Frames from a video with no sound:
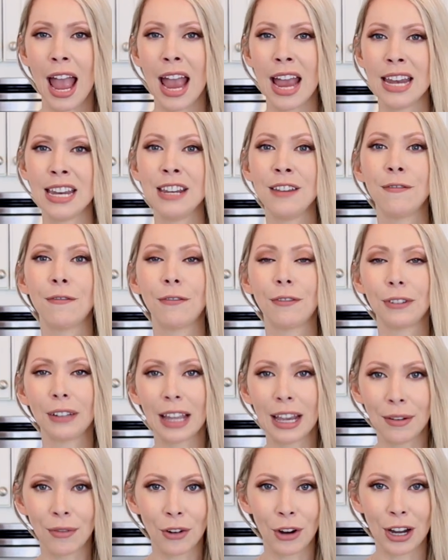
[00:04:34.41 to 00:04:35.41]
any
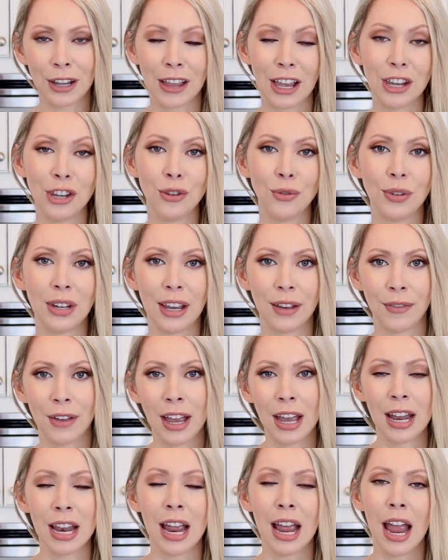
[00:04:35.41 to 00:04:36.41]
flavoring that you give
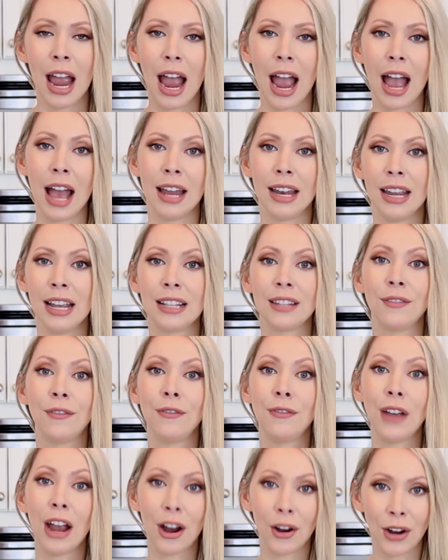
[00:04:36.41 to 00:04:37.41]
it, and it's
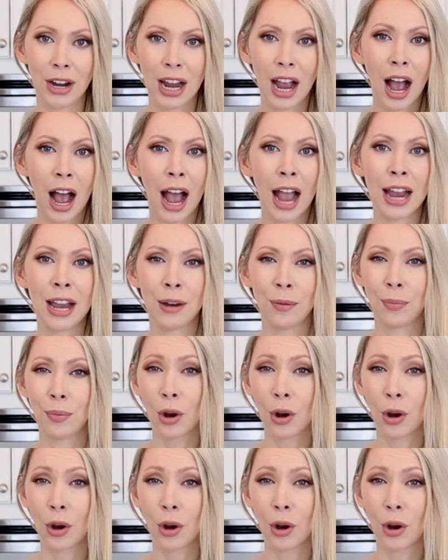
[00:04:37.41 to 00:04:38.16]
very high in